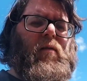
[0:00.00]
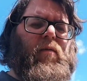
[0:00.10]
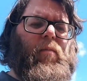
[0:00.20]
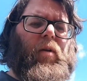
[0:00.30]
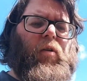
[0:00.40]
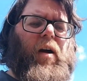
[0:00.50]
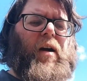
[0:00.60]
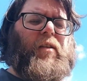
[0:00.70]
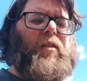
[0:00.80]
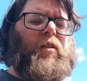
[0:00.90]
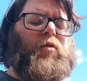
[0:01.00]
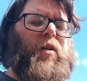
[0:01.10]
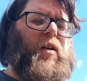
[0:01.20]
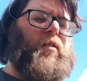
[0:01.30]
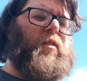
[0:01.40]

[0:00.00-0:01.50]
from the grass and the trees and